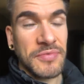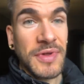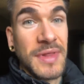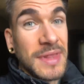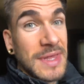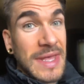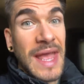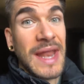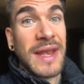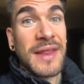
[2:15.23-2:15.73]

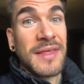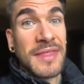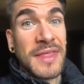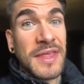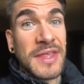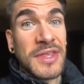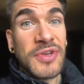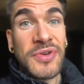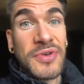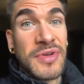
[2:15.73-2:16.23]
really
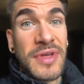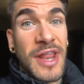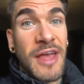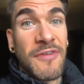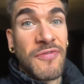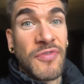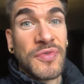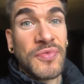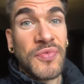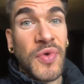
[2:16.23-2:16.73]
anything you could
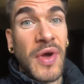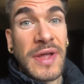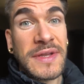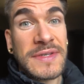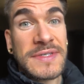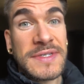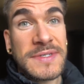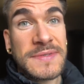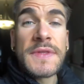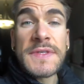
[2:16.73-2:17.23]
ever want.